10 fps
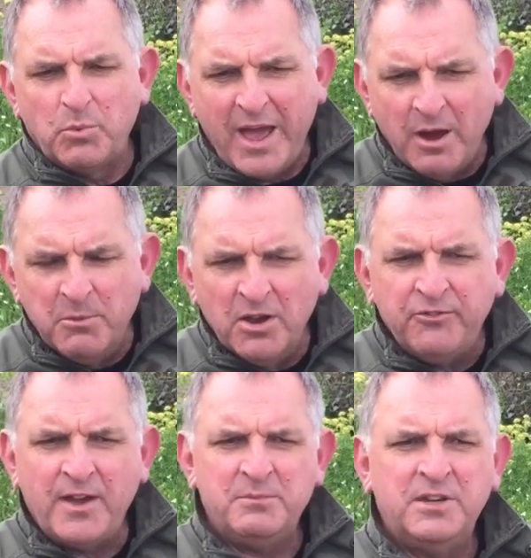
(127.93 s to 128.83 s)
how my
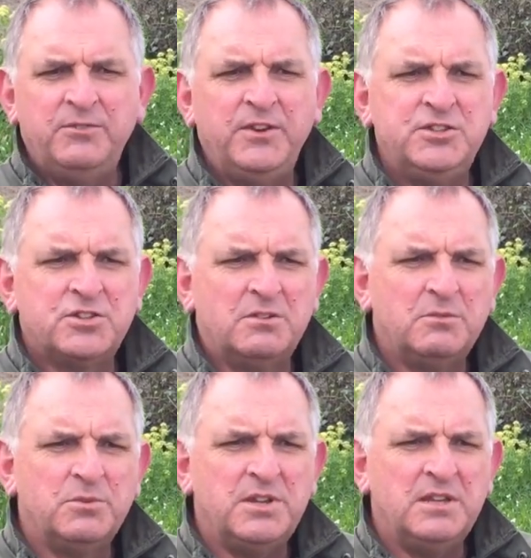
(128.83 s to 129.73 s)
family
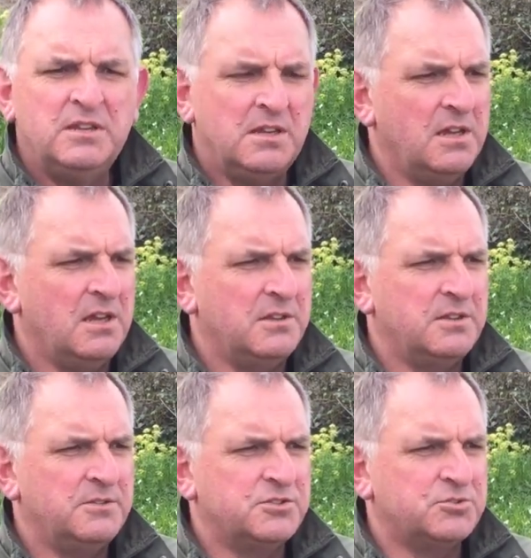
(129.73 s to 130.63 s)
feature within
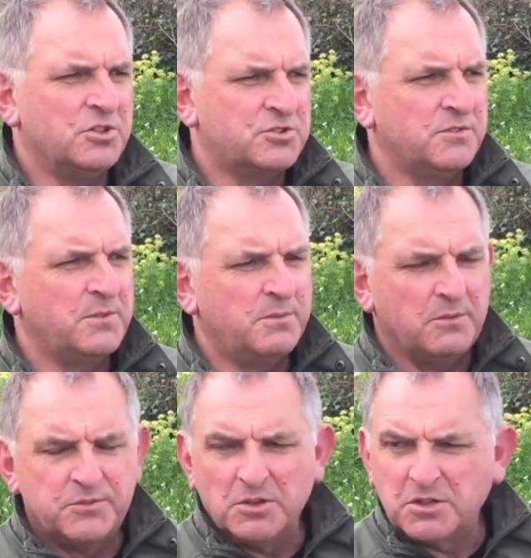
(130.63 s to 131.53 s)
the structure
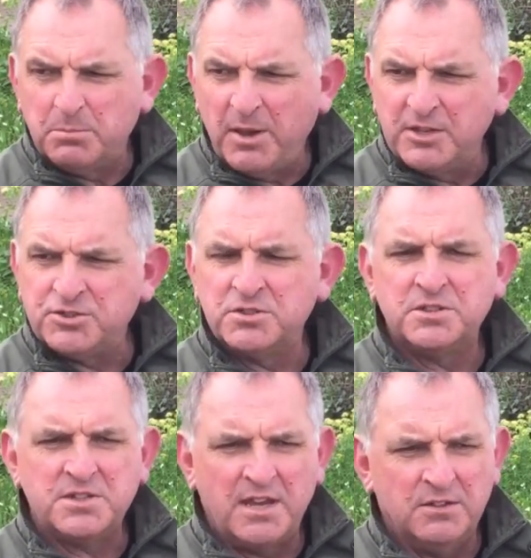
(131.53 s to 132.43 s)
of the occupation,
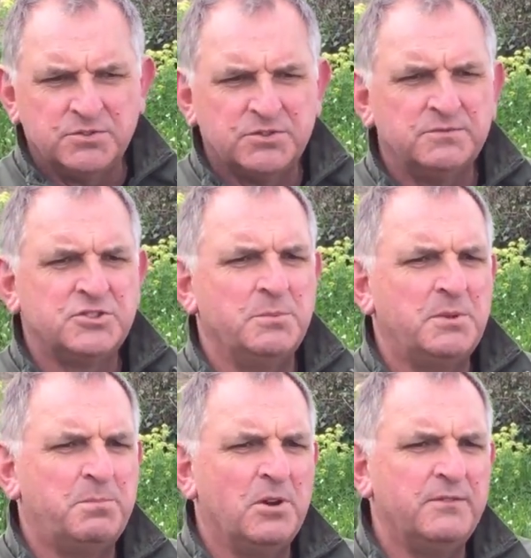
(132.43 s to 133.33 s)
the tales and some
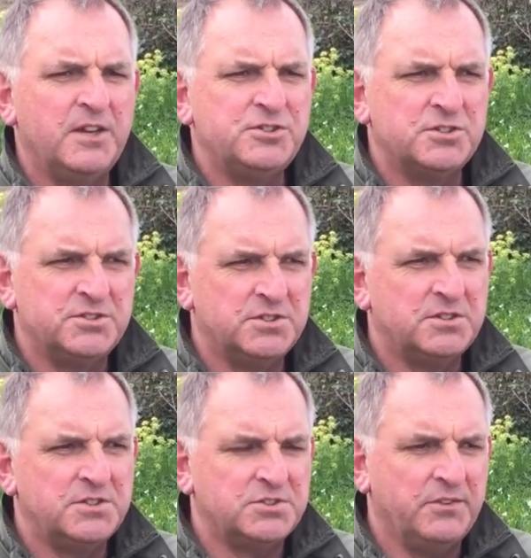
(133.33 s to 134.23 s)
of the privations
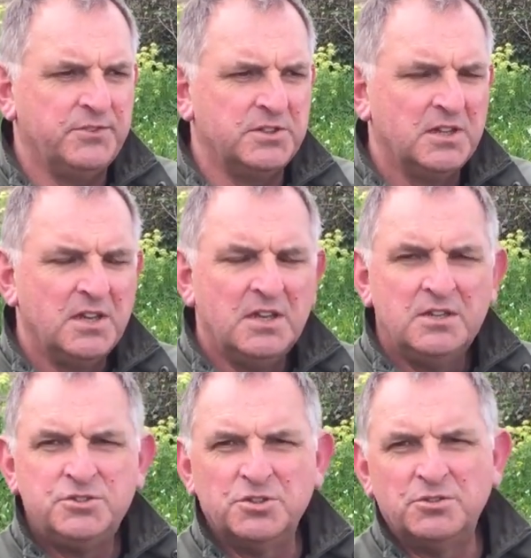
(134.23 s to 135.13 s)
that they suffered
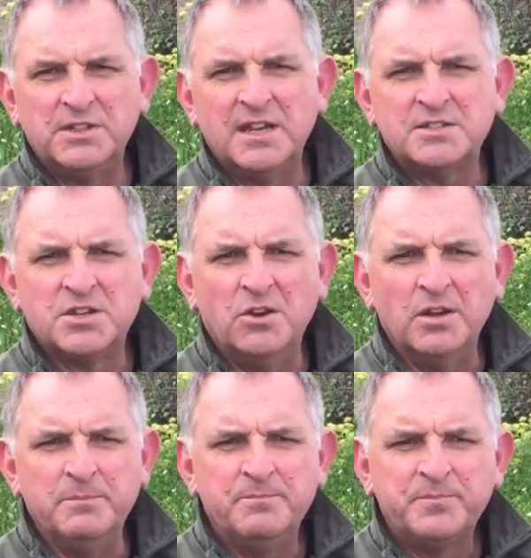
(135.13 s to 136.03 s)
during that
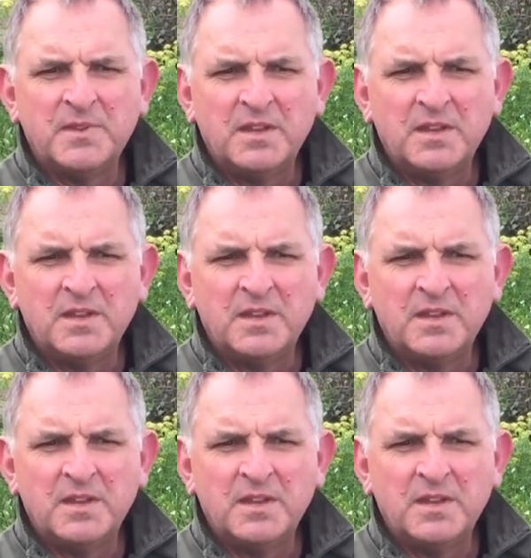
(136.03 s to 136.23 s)
time.